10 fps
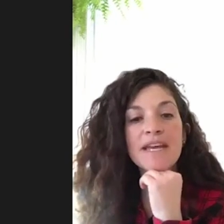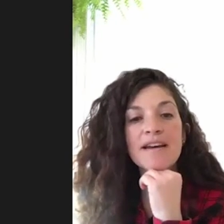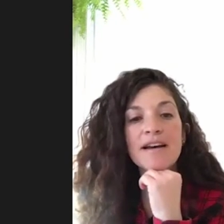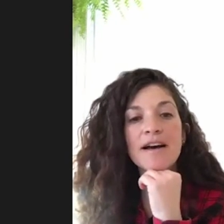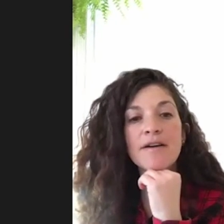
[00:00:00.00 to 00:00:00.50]

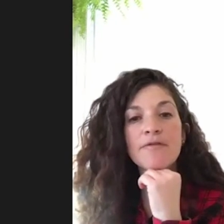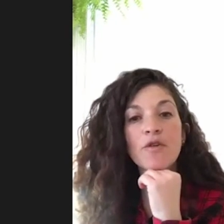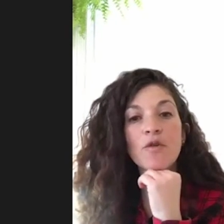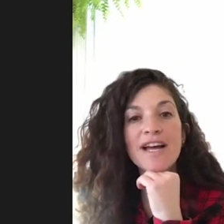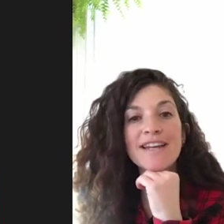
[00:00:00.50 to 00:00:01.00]
for
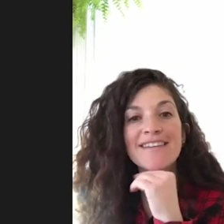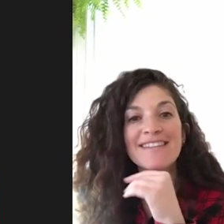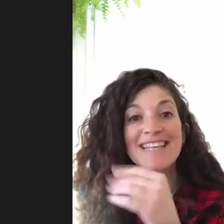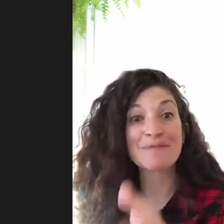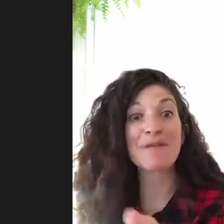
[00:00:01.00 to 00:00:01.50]
one, this
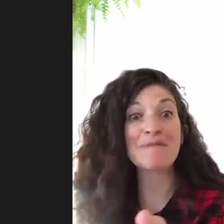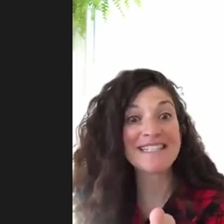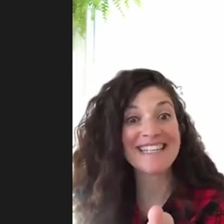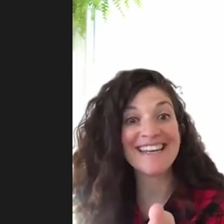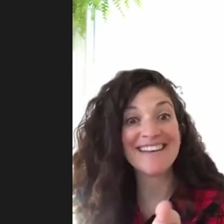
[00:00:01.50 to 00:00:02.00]

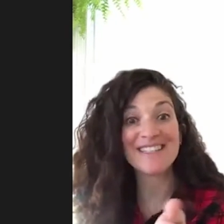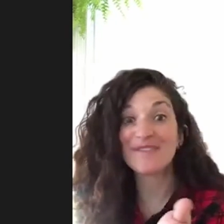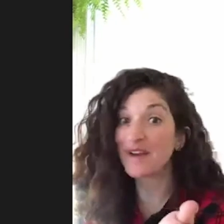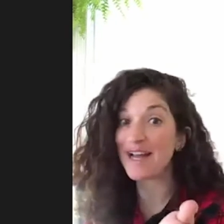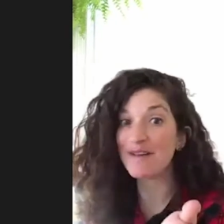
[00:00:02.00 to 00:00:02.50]
publicity is very
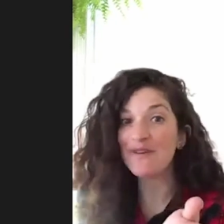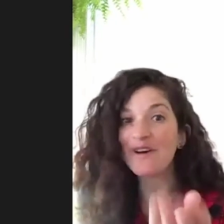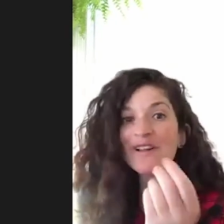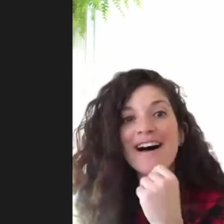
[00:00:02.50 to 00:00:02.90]
helpful